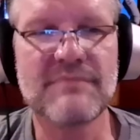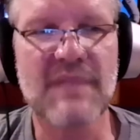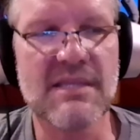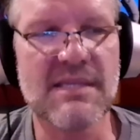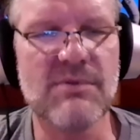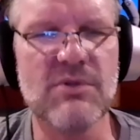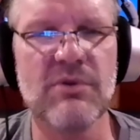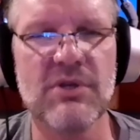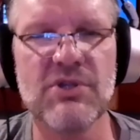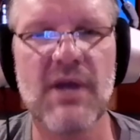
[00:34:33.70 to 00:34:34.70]
seems to do a
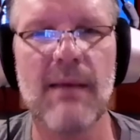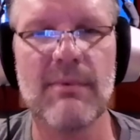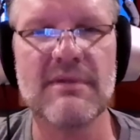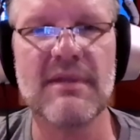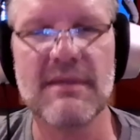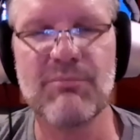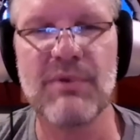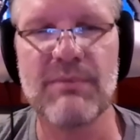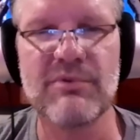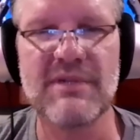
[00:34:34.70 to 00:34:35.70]
good job. It
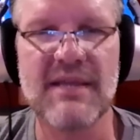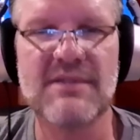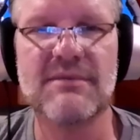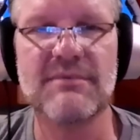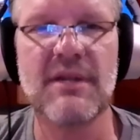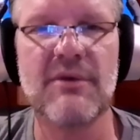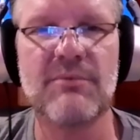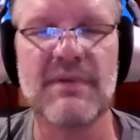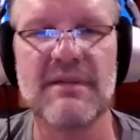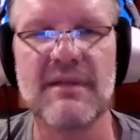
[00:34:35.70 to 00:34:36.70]
protects it,
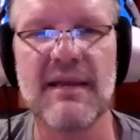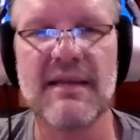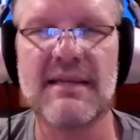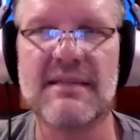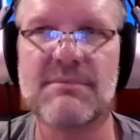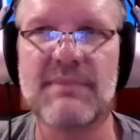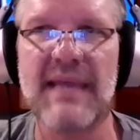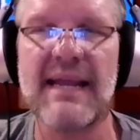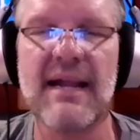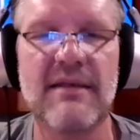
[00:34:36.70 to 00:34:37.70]
but I can get some
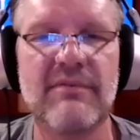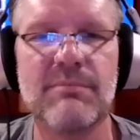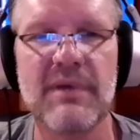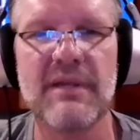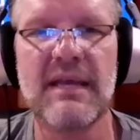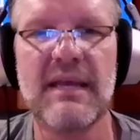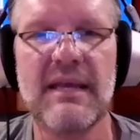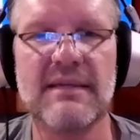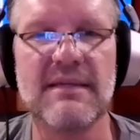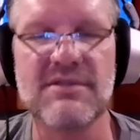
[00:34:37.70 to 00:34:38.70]
gain out of it, but
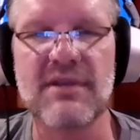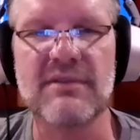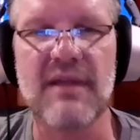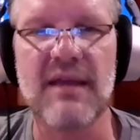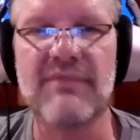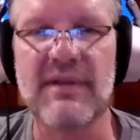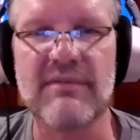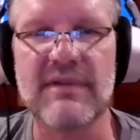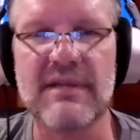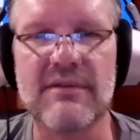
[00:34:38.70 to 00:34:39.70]
it doesn't suck the life out
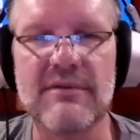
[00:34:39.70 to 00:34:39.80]
of it either.